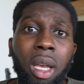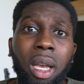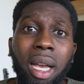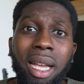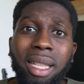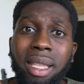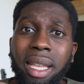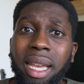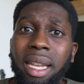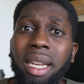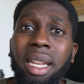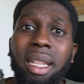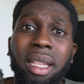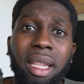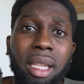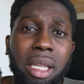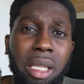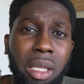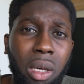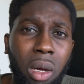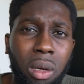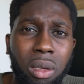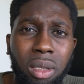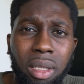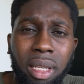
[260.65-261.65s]
attending these
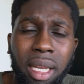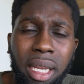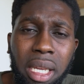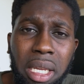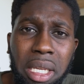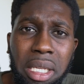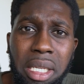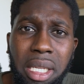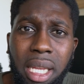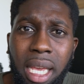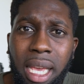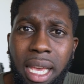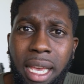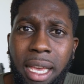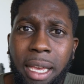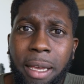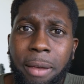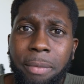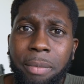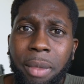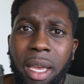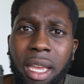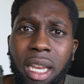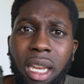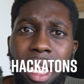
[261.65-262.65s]
contests
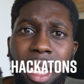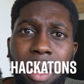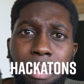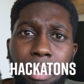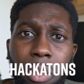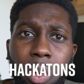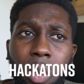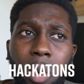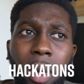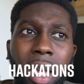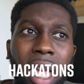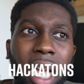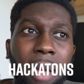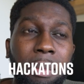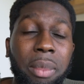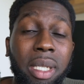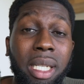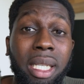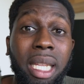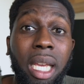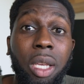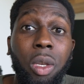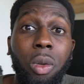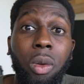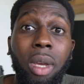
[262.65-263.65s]
and boot camps
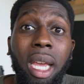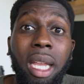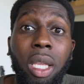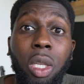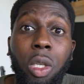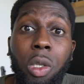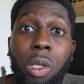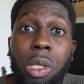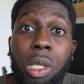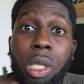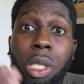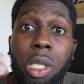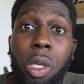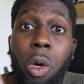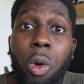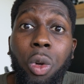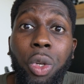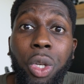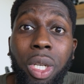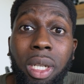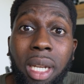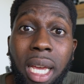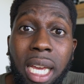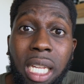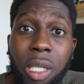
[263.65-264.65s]
is that you get to
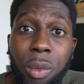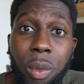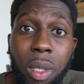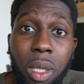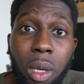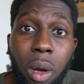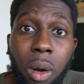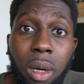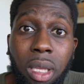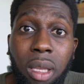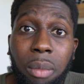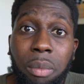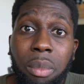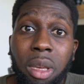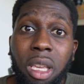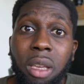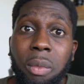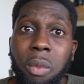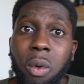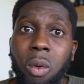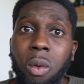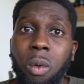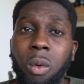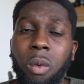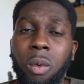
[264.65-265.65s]
socialize with other
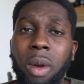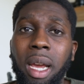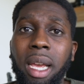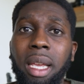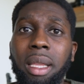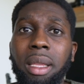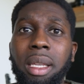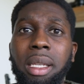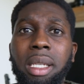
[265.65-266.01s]
people, right?